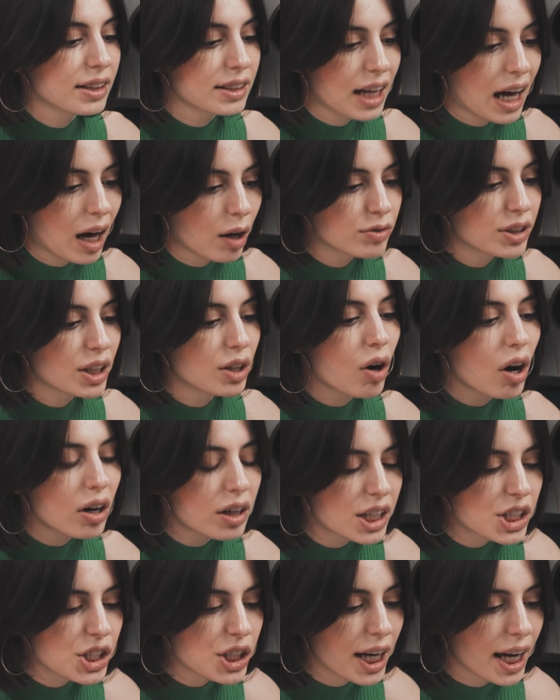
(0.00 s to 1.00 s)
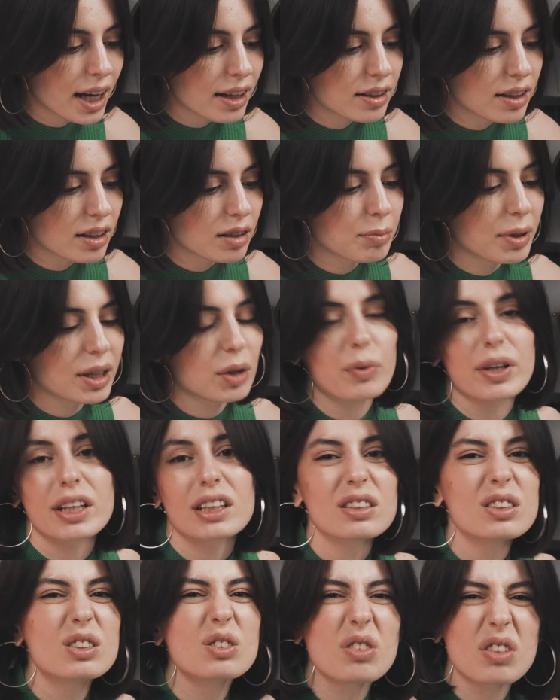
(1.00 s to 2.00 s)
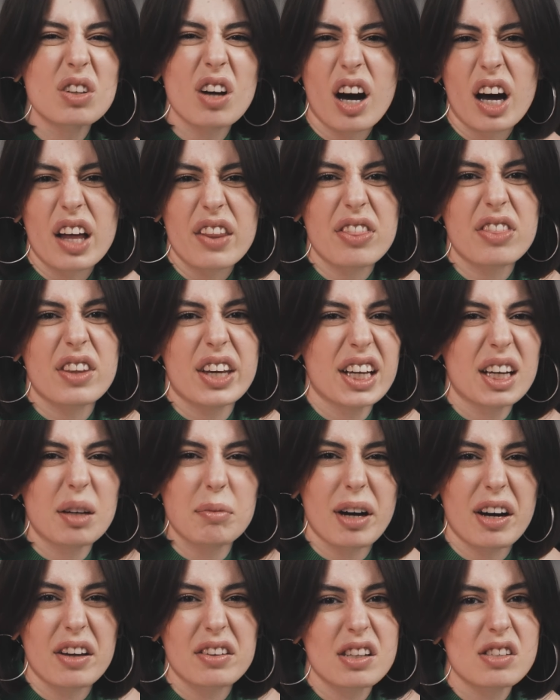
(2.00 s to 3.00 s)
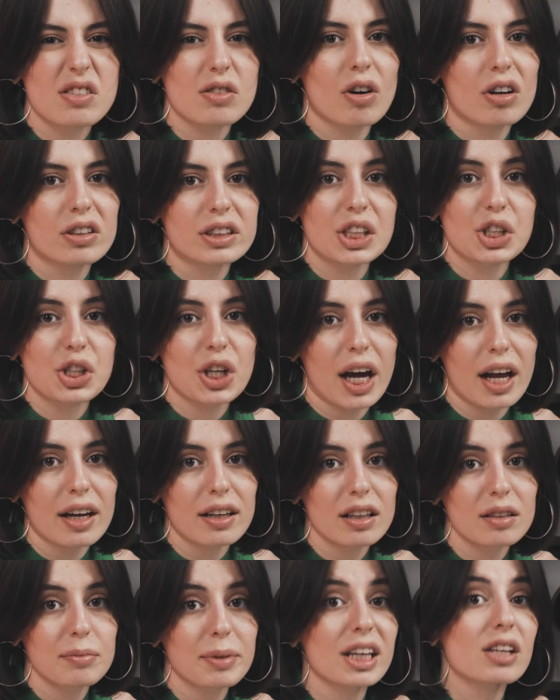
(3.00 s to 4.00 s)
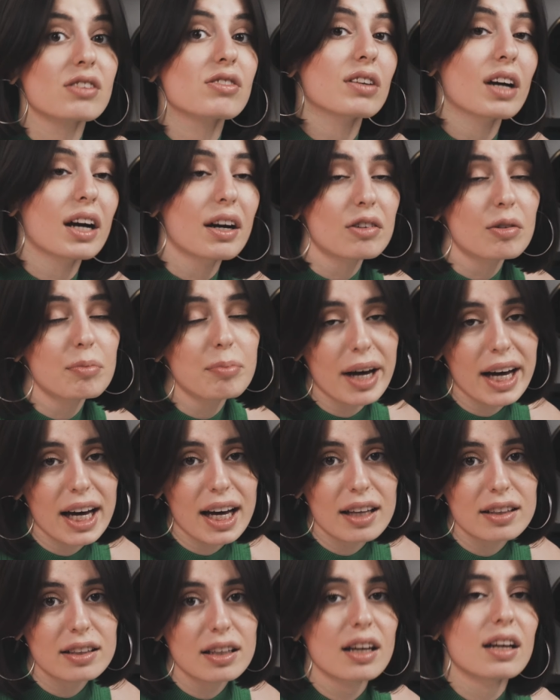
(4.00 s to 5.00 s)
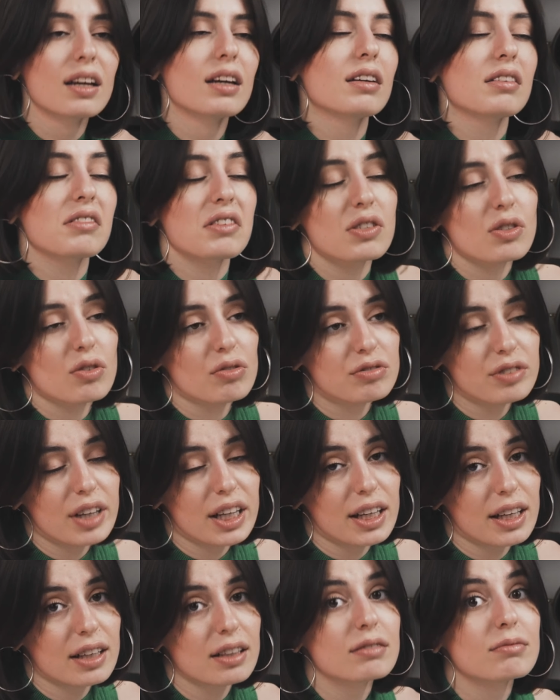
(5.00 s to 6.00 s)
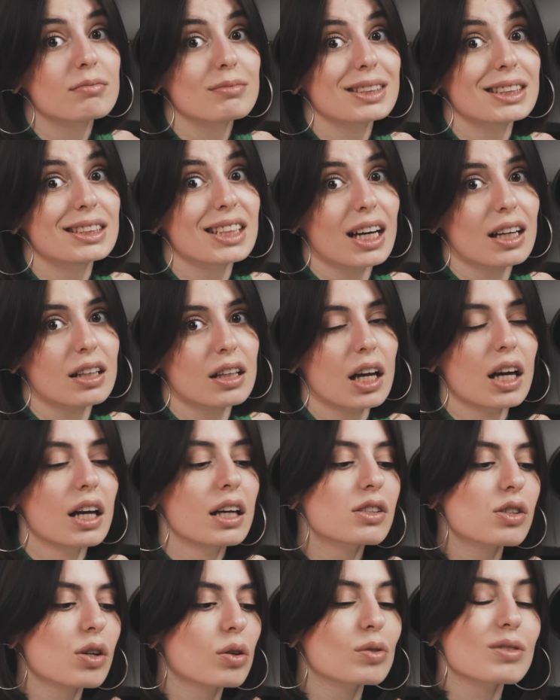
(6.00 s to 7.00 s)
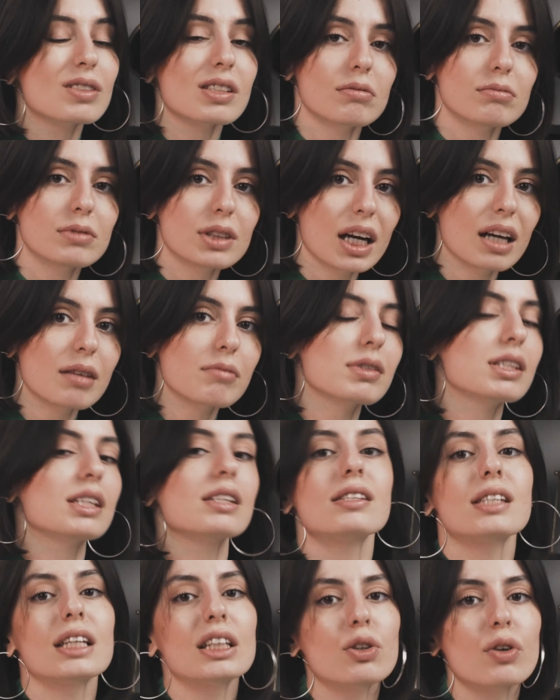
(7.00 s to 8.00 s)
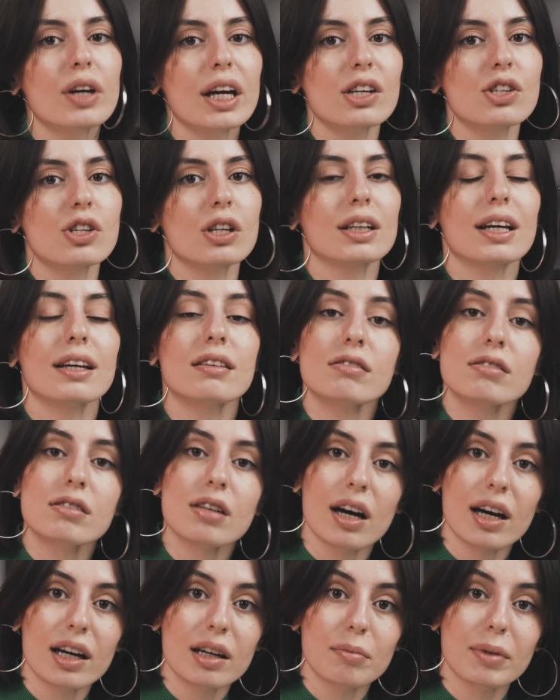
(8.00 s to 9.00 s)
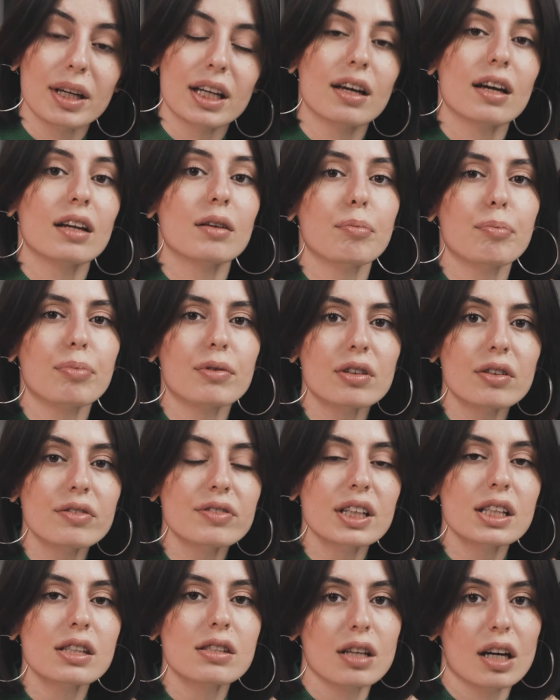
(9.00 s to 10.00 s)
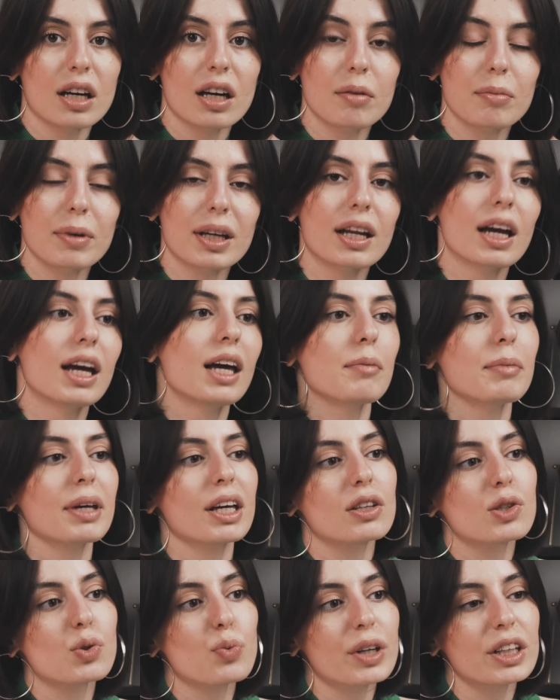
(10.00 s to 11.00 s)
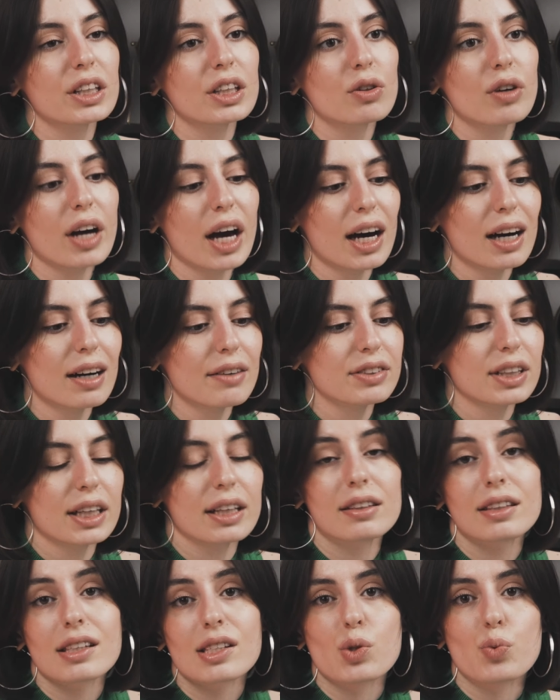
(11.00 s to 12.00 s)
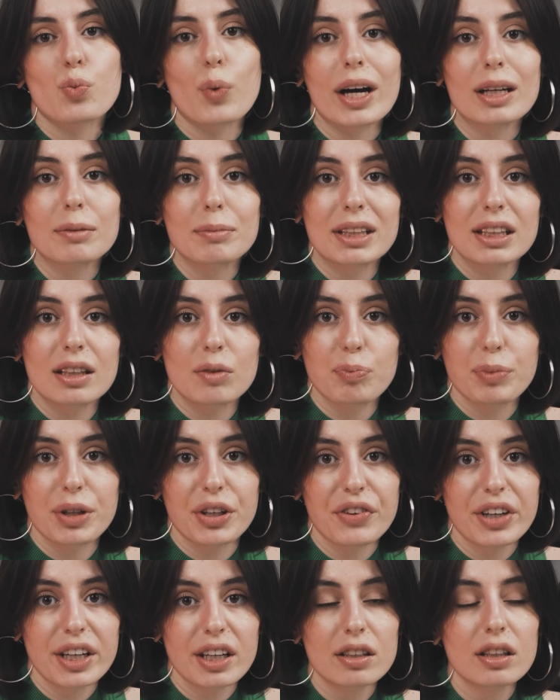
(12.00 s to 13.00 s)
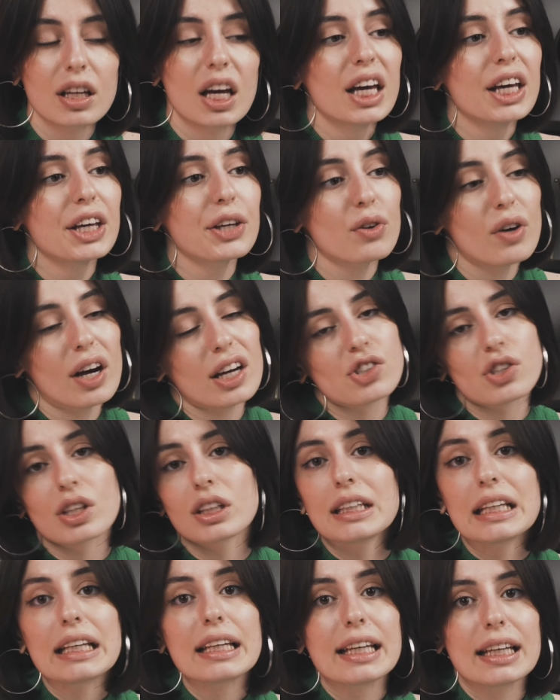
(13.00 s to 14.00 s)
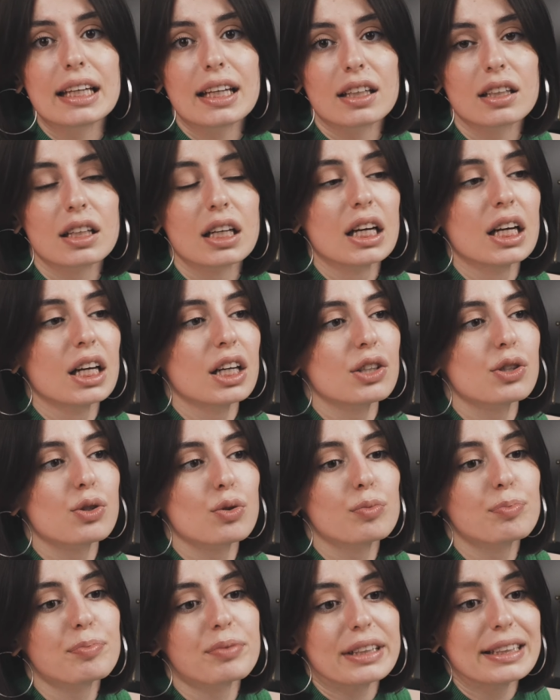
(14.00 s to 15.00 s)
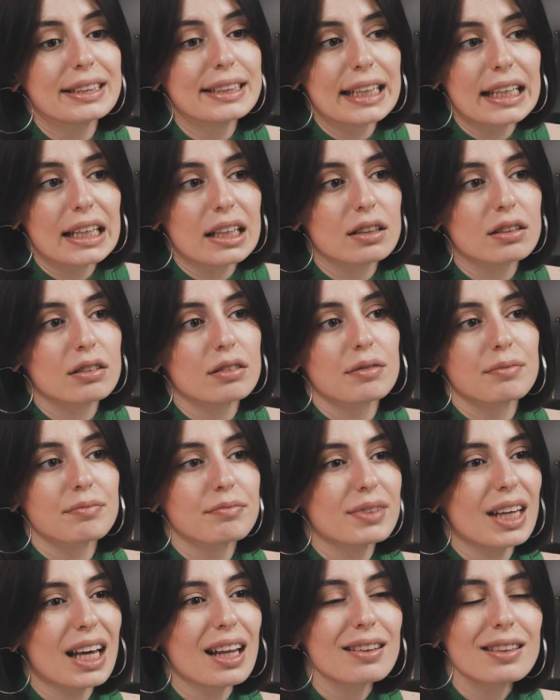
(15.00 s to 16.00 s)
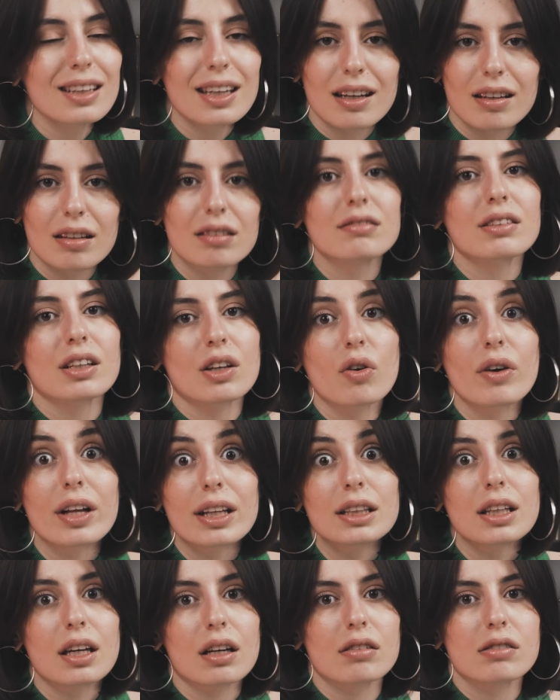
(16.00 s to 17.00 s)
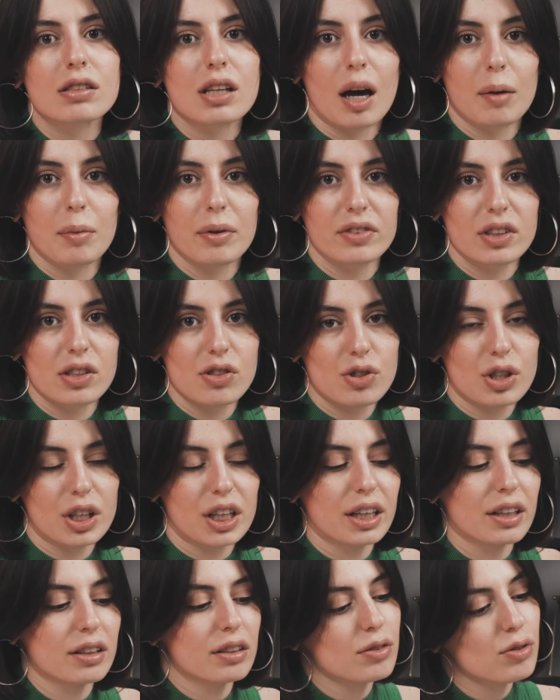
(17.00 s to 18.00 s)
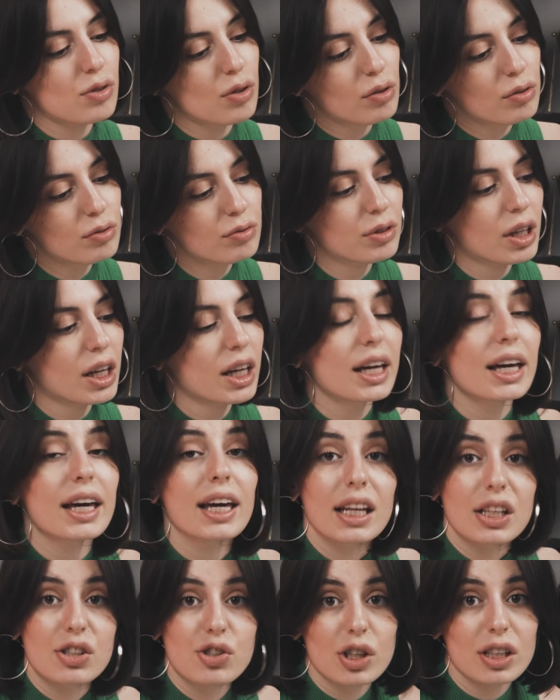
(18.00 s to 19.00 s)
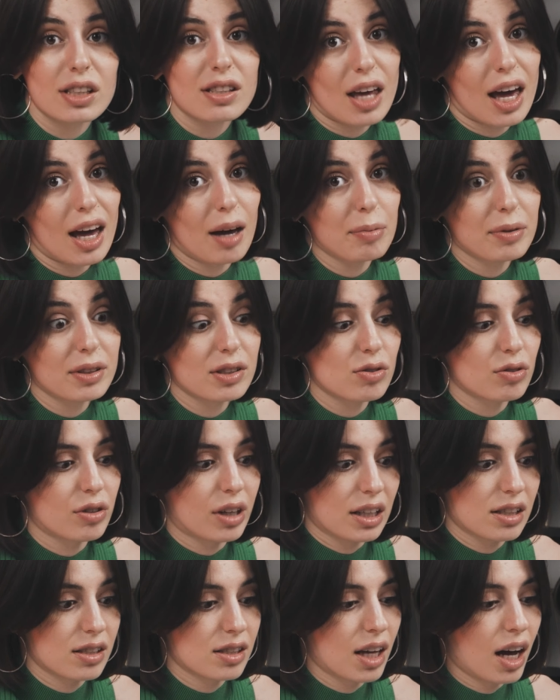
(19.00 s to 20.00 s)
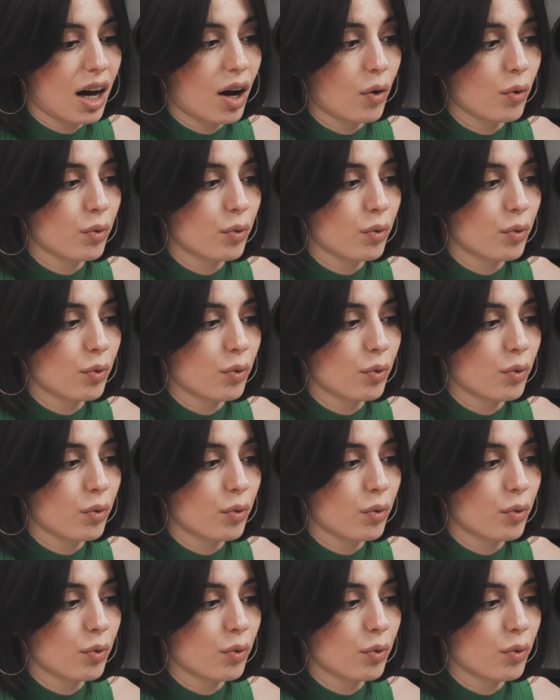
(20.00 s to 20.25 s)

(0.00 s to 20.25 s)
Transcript: Now the orange candle, but we do not think about this orange candle because our bet is already done. So sometimes the situation and timing and perfect timing, because when you have like this 1 minute period, you actually needed to predict a little time of this chart. So it just happened to us now.